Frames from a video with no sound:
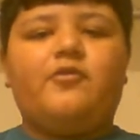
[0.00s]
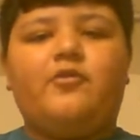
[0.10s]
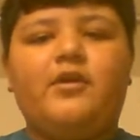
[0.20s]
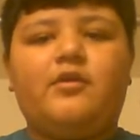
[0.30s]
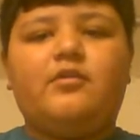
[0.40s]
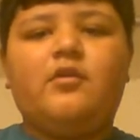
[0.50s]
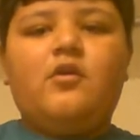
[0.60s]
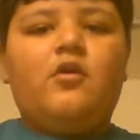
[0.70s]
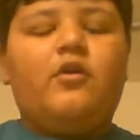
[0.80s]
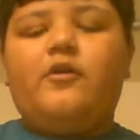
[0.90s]
drinks
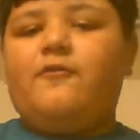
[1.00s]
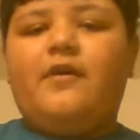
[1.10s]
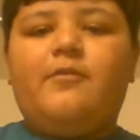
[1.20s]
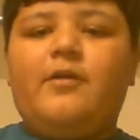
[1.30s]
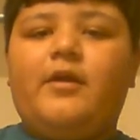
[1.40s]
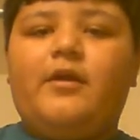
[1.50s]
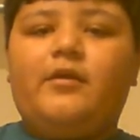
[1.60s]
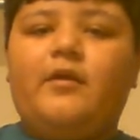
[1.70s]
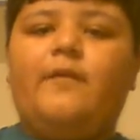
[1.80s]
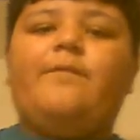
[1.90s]
or your favorite
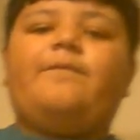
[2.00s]
um,